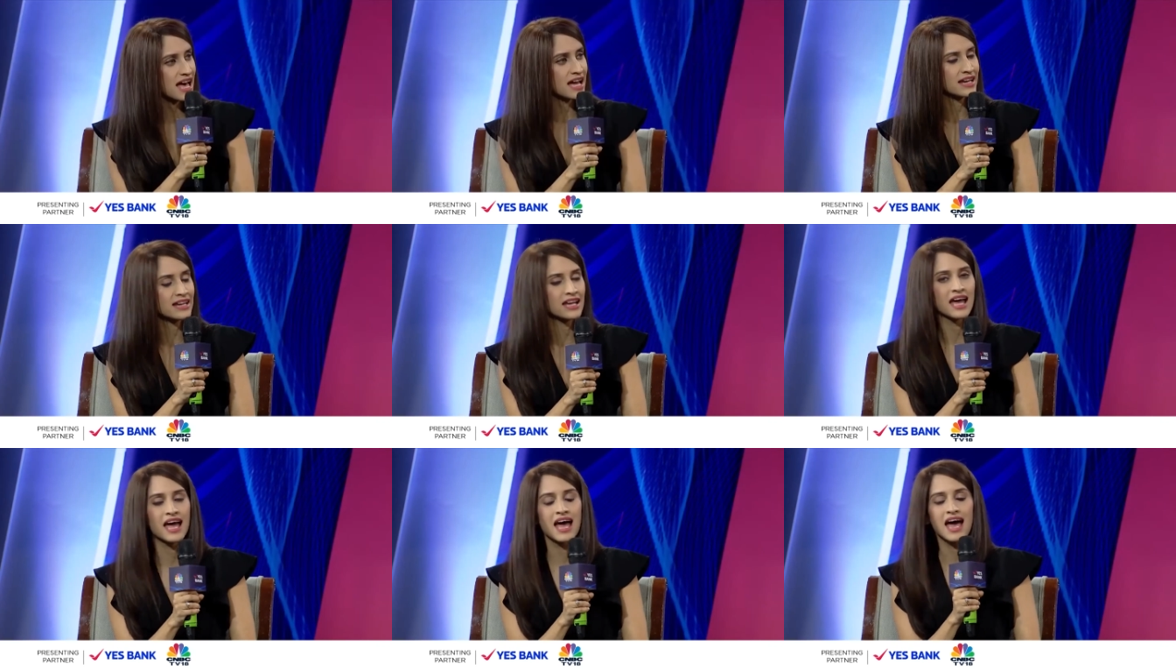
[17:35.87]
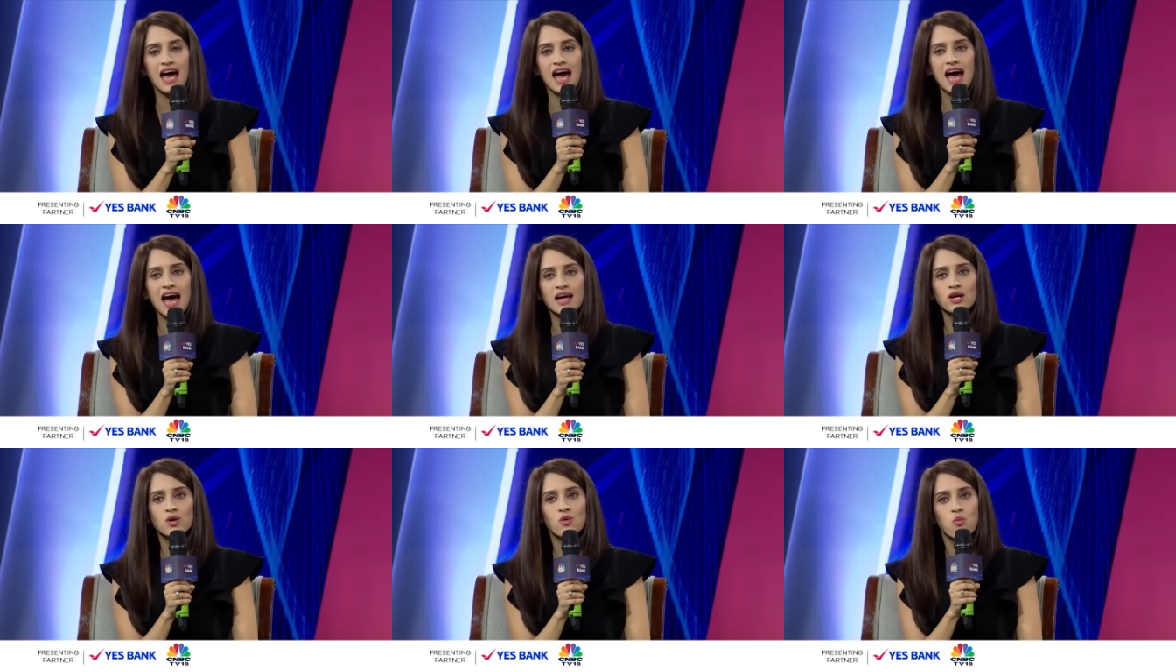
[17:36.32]
that?
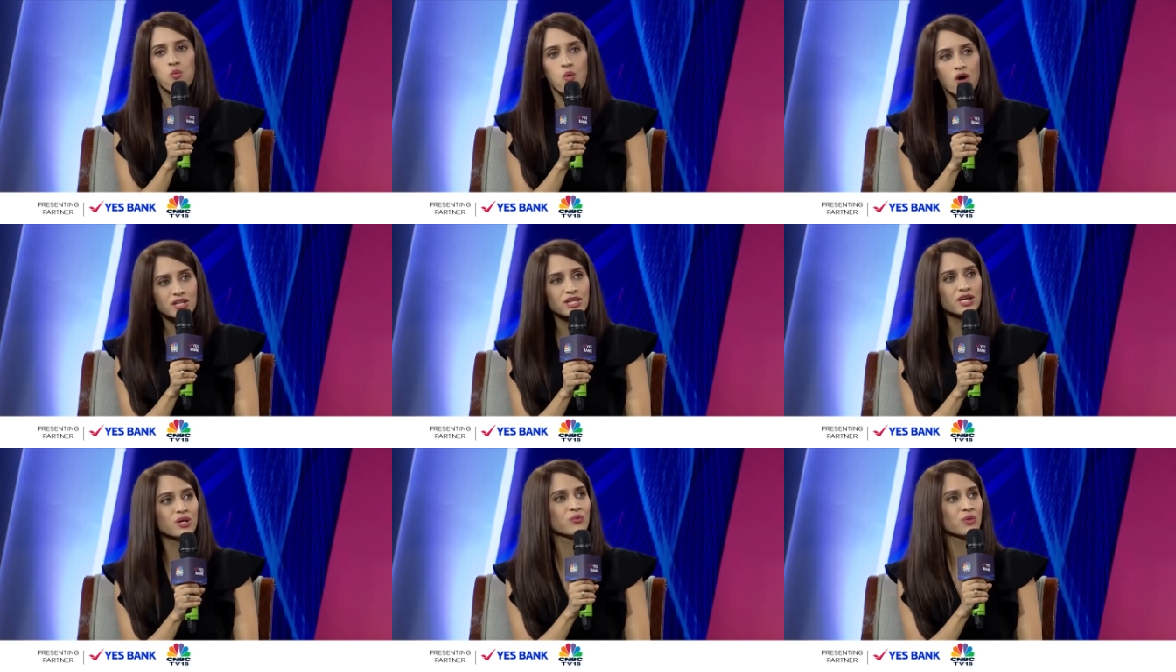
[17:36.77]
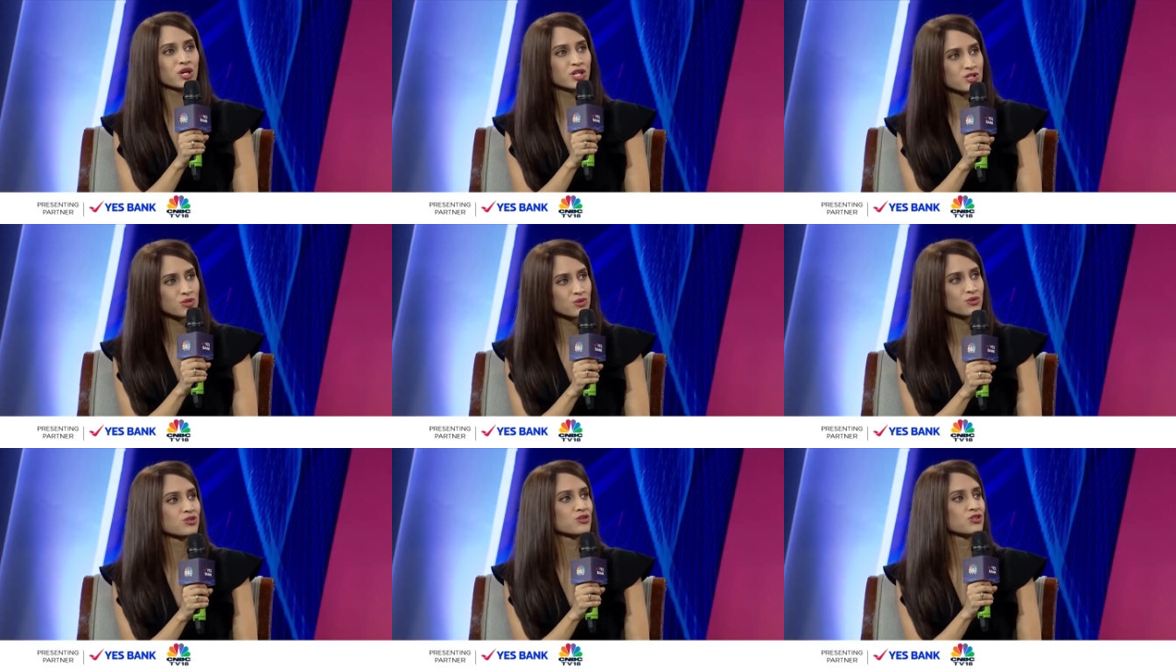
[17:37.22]
And what can we
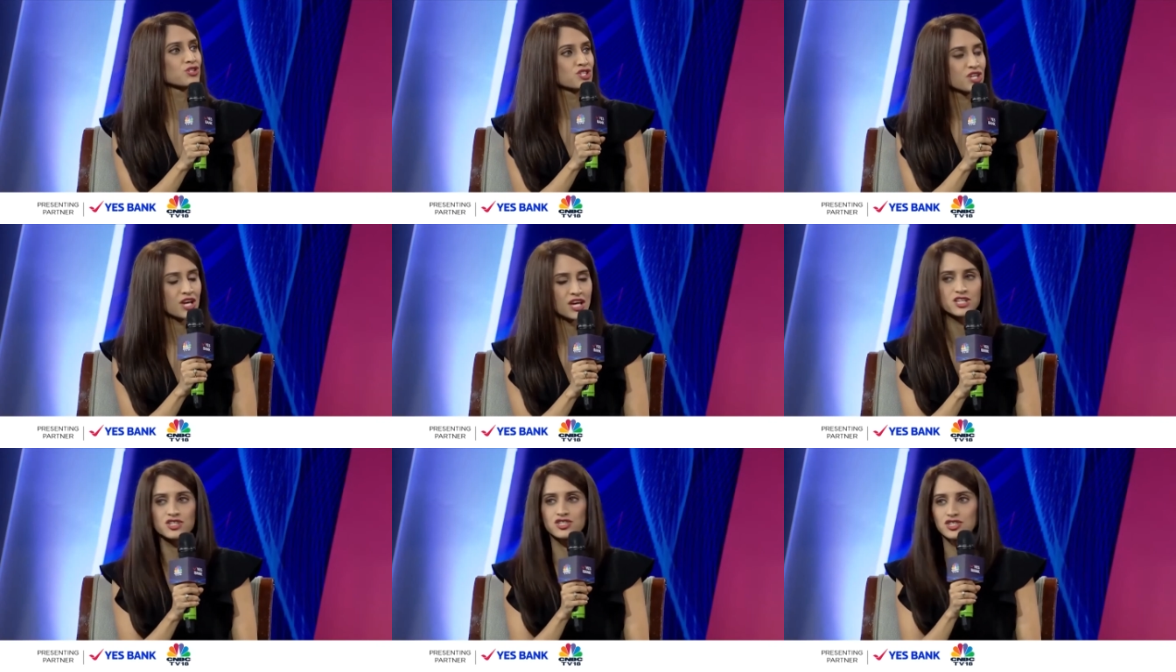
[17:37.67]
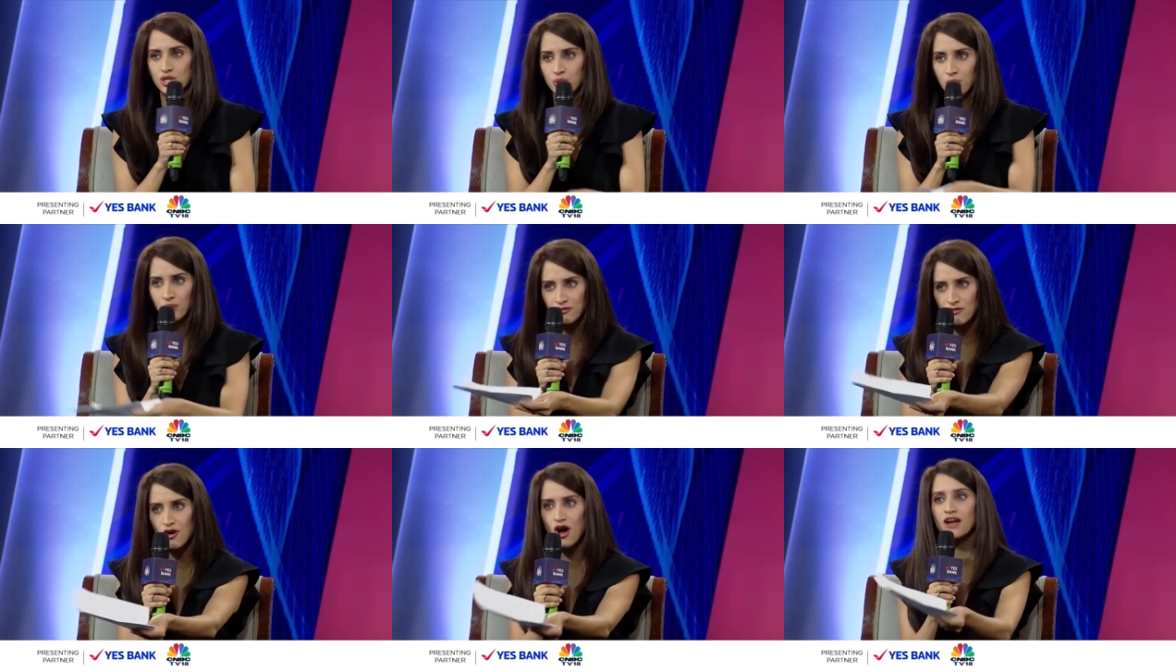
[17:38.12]
do to change
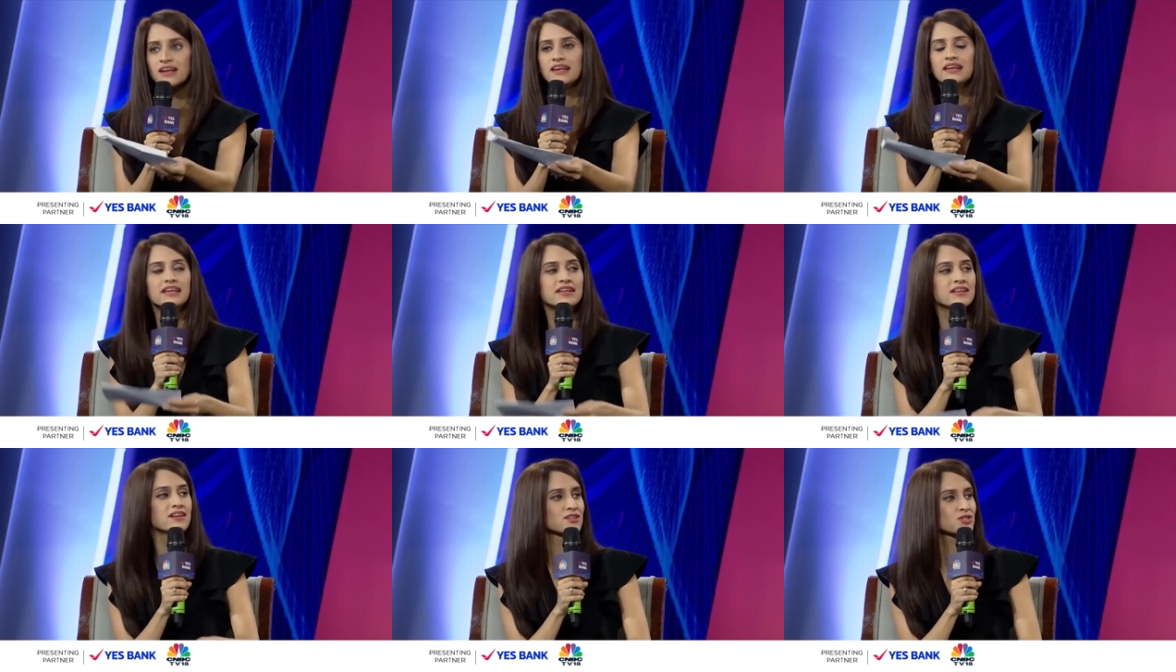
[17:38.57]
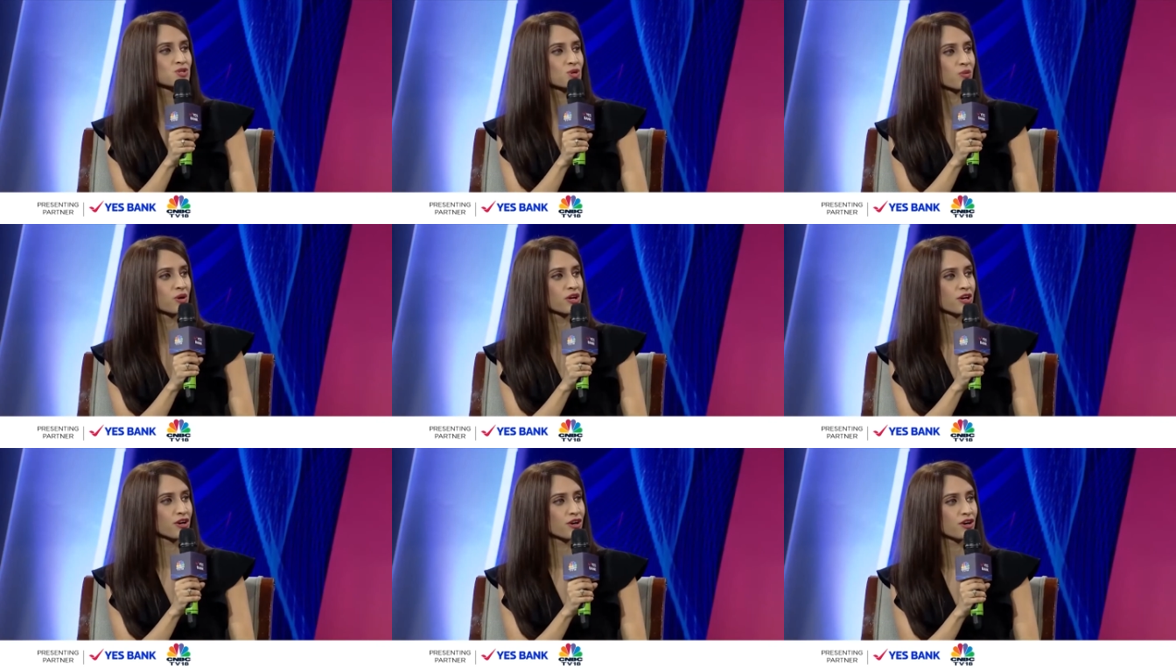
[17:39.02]
it? We've got leaders
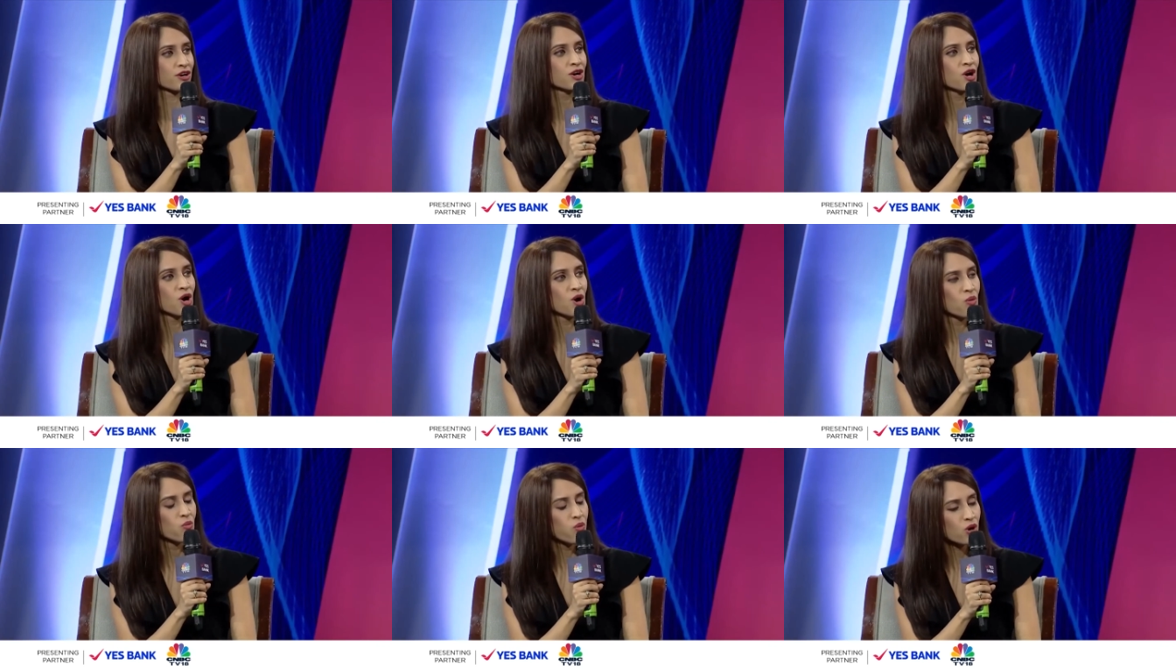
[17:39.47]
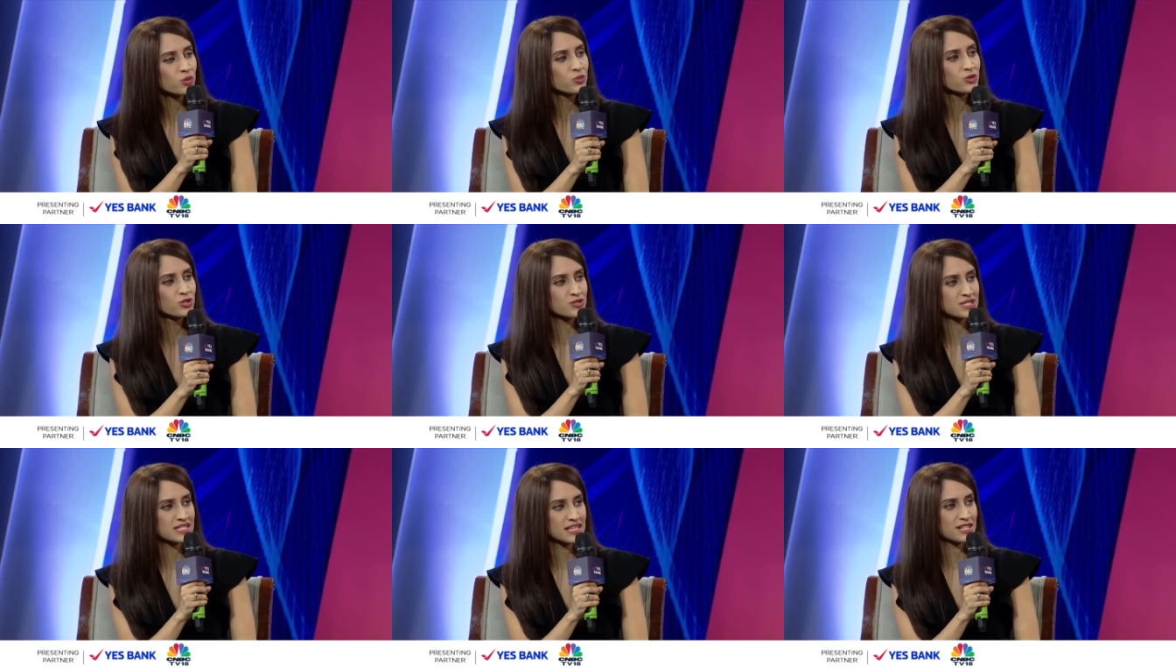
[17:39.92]
over here. What
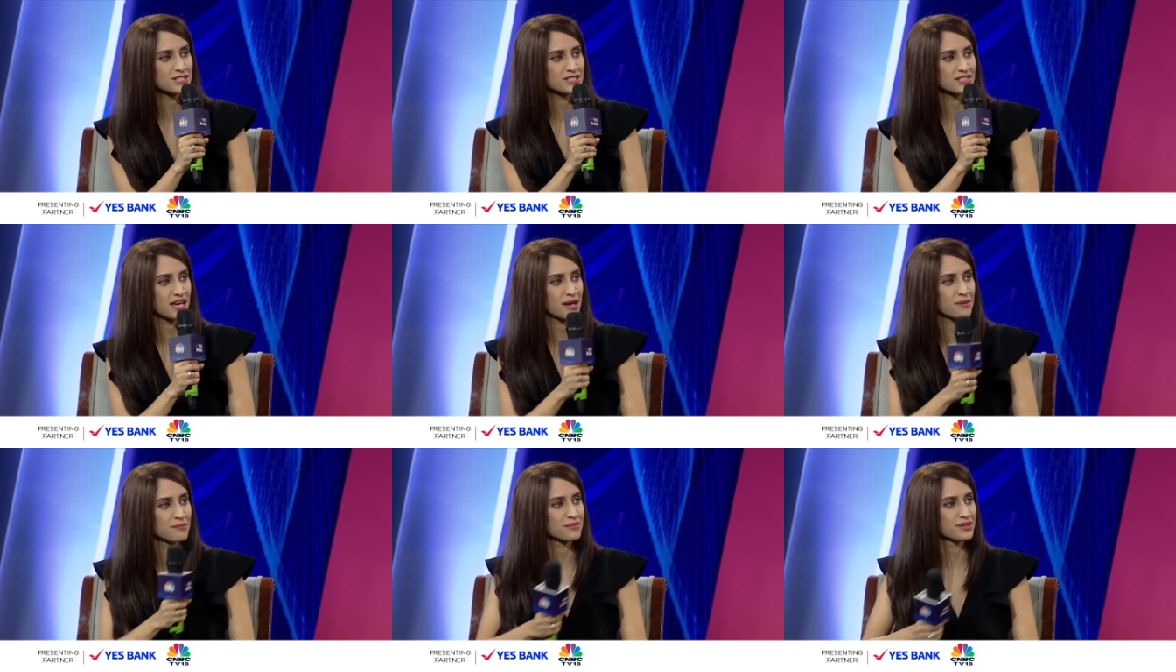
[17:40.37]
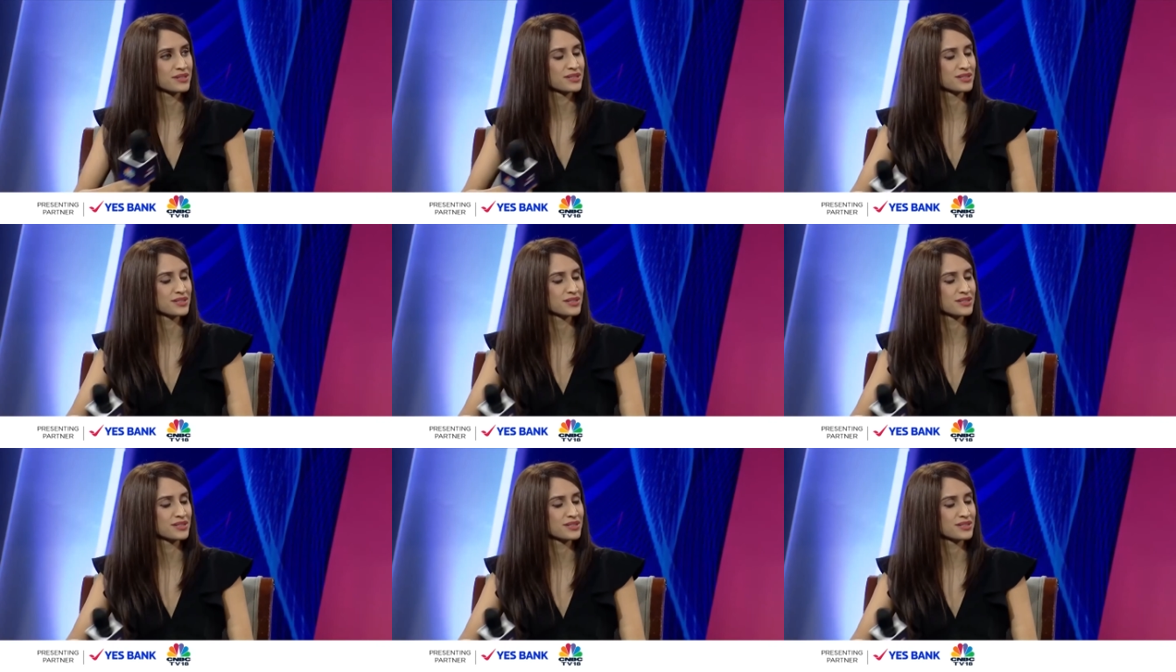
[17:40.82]
would you say to them?